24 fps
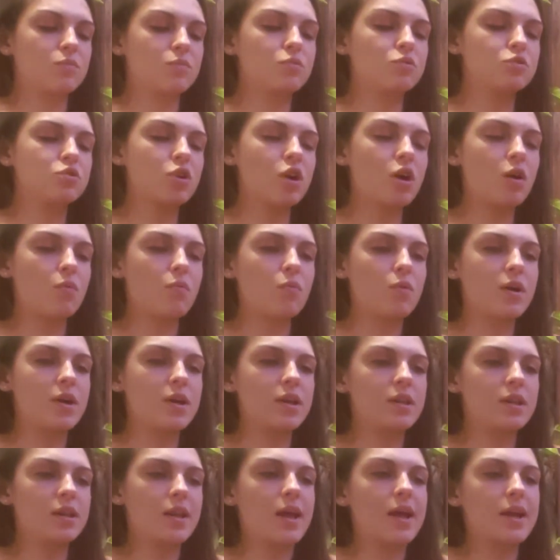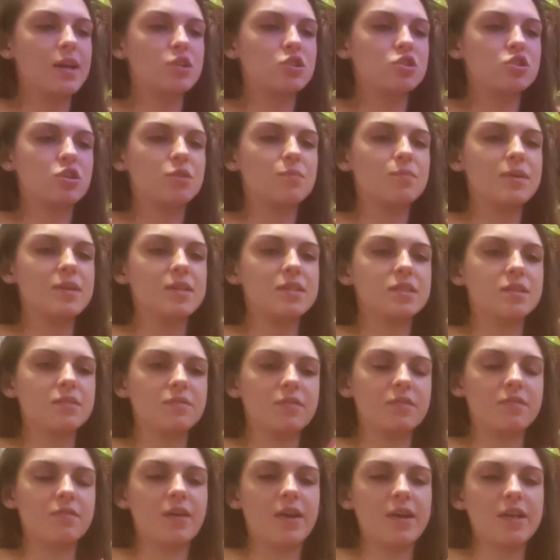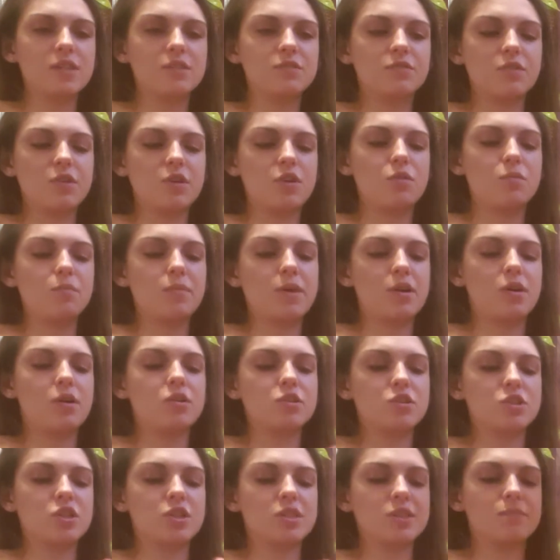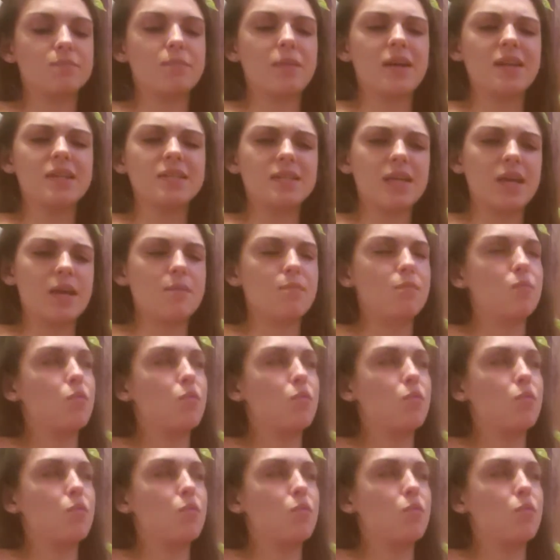draw one extra piece of advice for you beyond just meditate